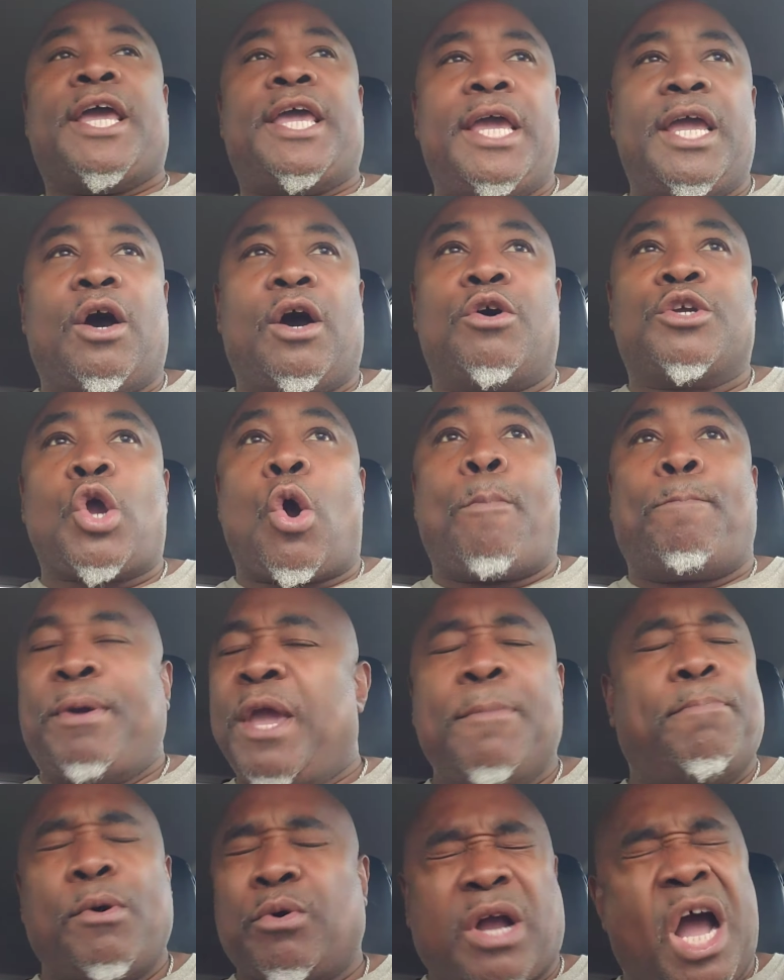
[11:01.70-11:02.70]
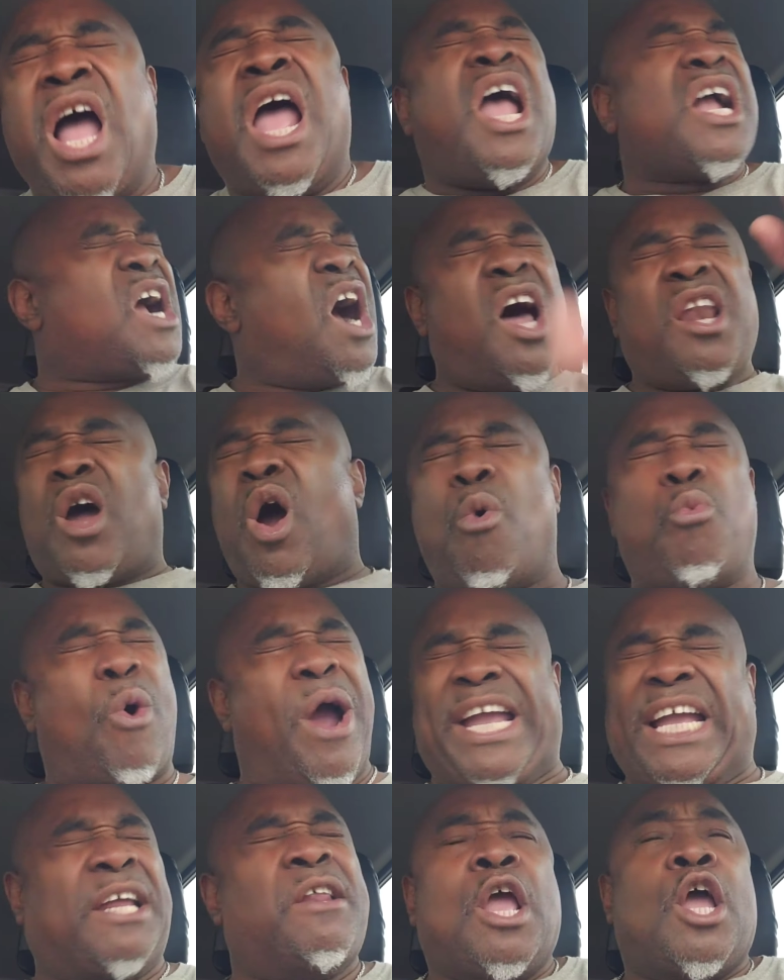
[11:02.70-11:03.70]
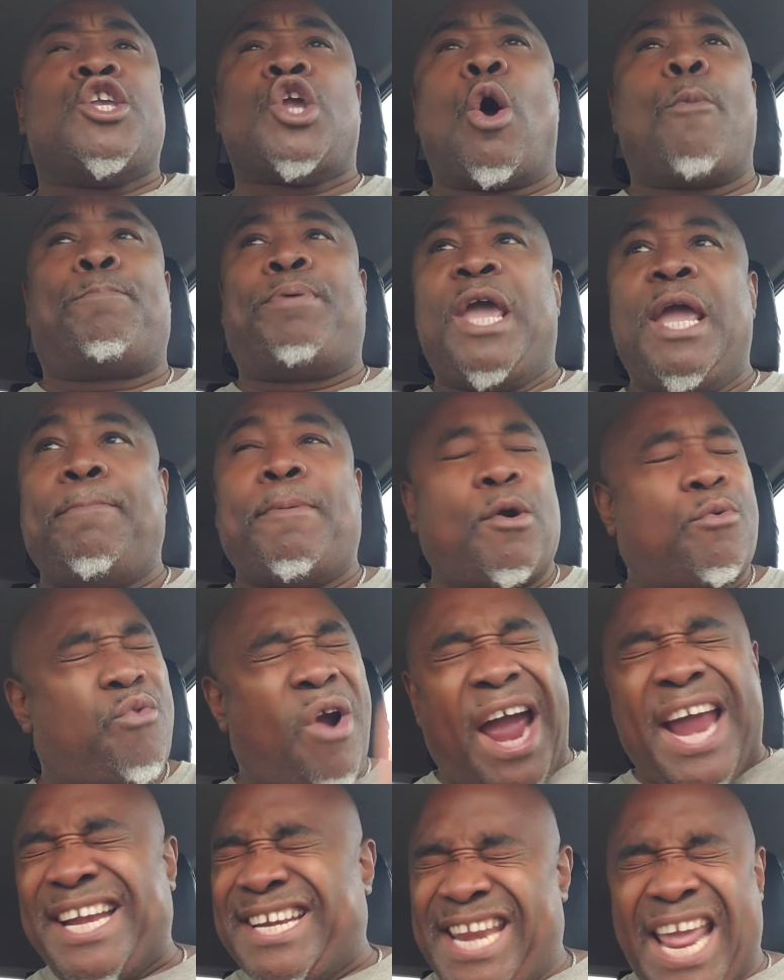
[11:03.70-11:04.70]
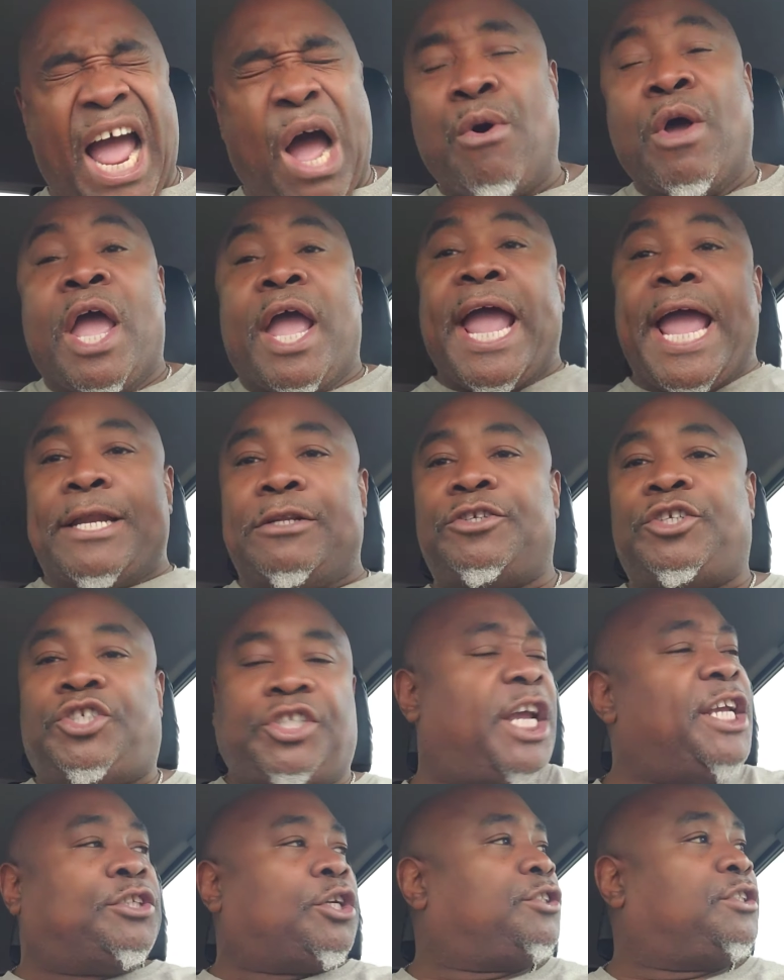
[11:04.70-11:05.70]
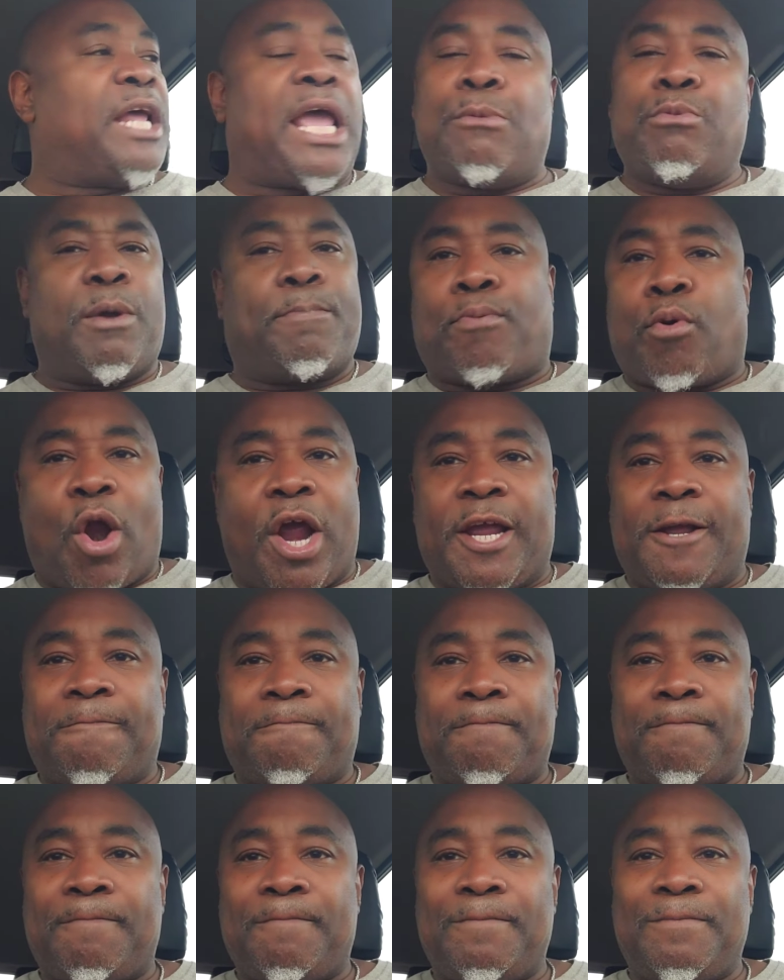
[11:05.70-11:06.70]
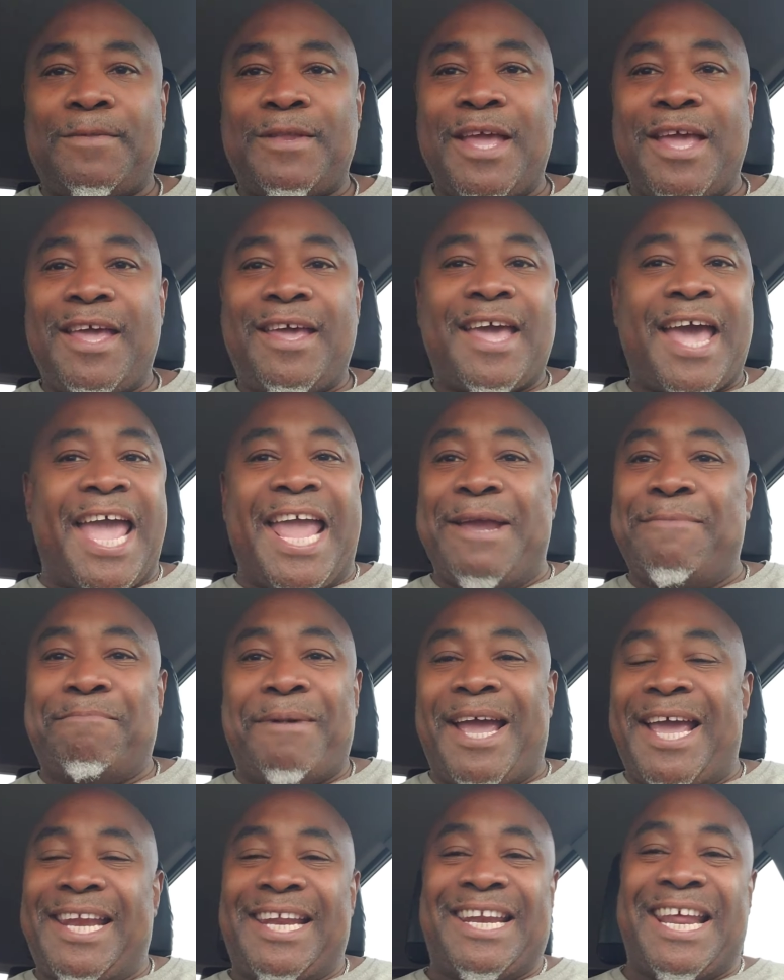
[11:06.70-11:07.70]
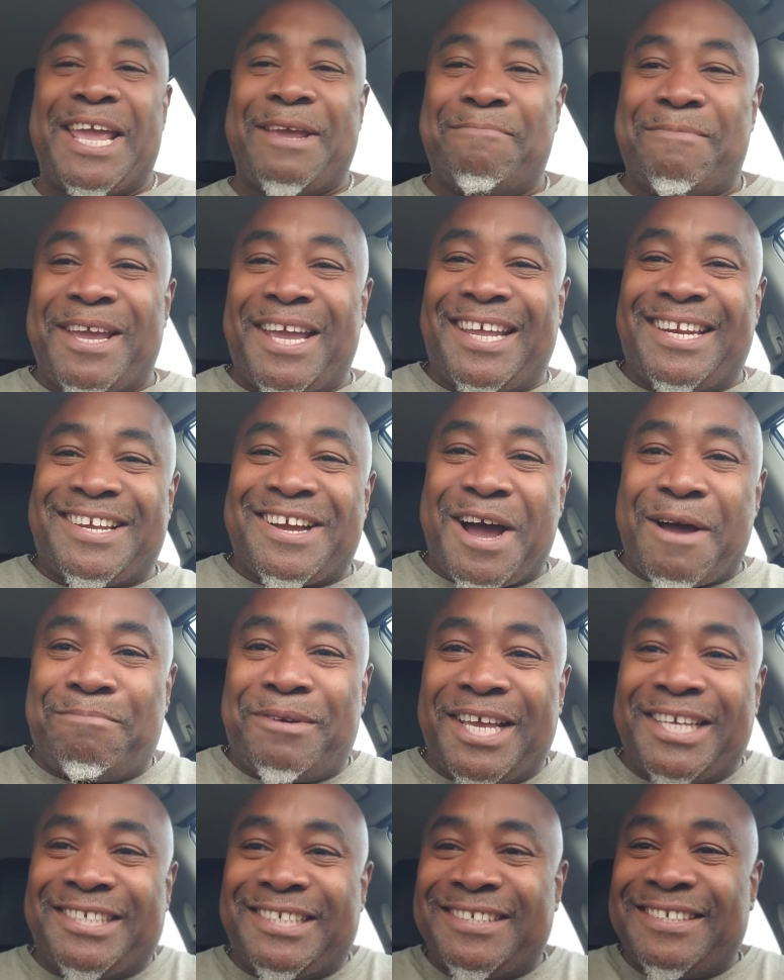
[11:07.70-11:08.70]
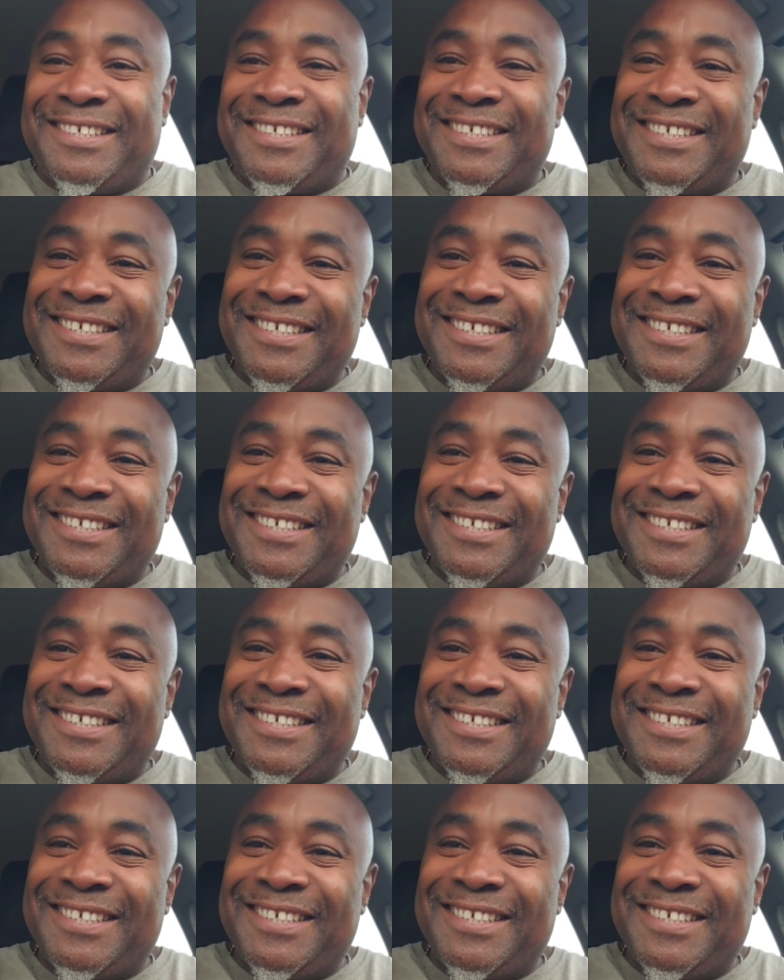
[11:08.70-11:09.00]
heal your people. God, awaken your people right now. In Jesus' name we pray. Amen and amen. God bless you.